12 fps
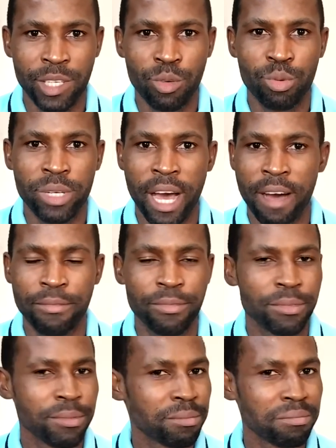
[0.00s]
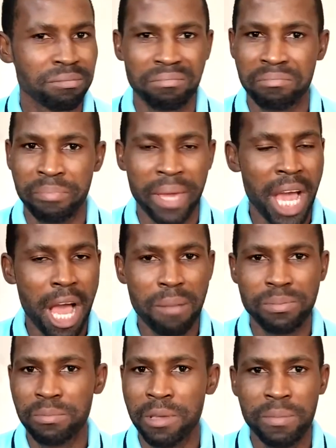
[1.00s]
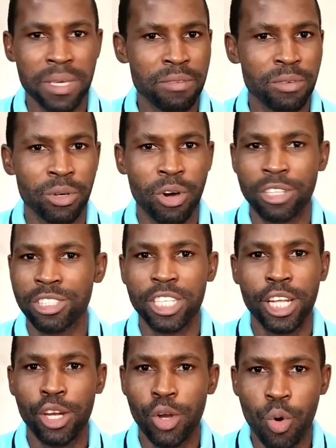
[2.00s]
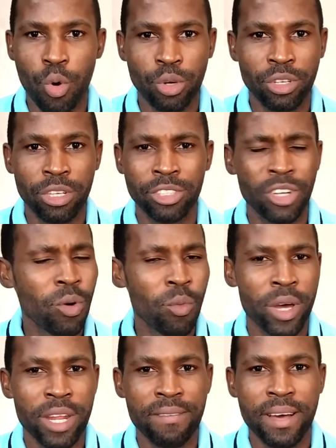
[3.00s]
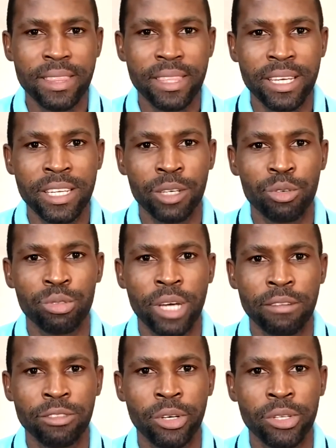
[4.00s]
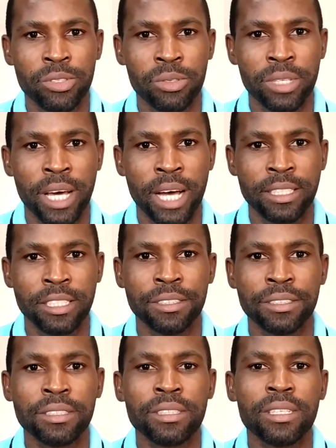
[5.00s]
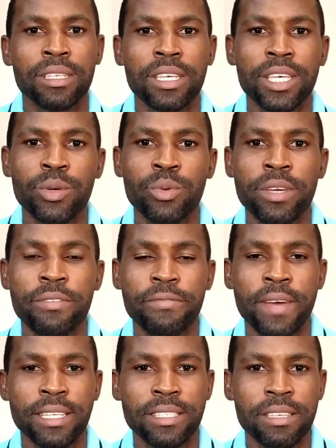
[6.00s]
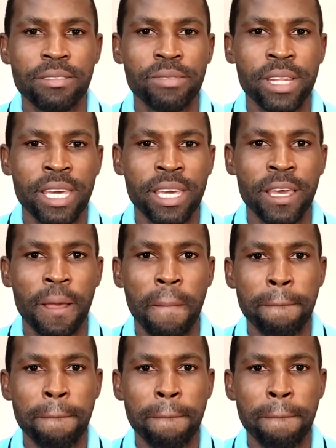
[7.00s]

He would have perhaps maybe even gotten a loan or done whatever thing he could have done so that he will effectively